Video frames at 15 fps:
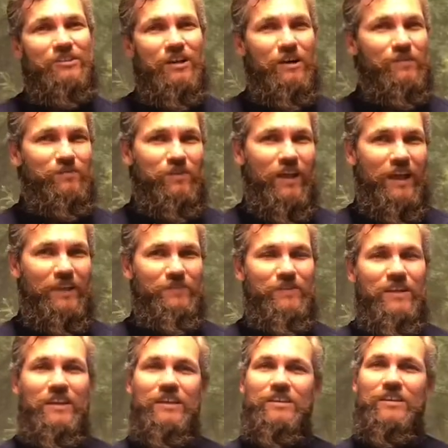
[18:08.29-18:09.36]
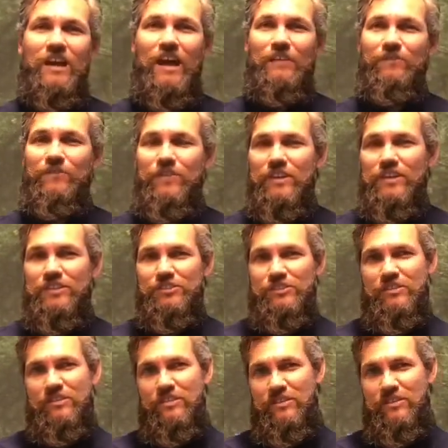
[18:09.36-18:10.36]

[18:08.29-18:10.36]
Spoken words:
of life, and let God finish